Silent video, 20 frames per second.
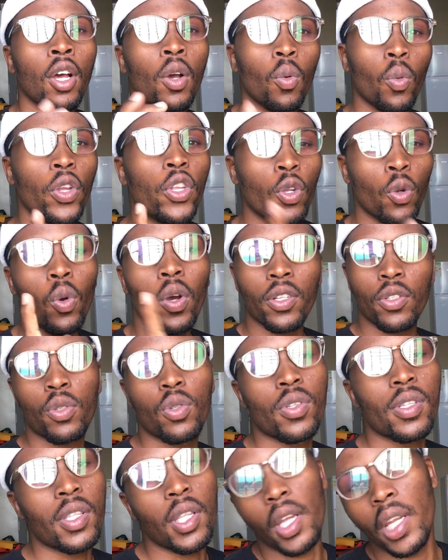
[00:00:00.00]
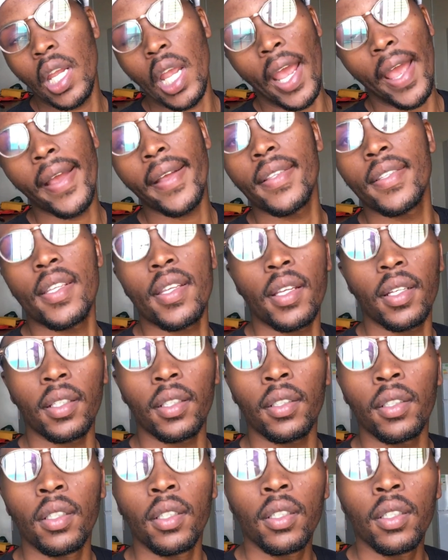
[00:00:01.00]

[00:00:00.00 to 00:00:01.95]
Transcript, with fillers: When you want to study acting,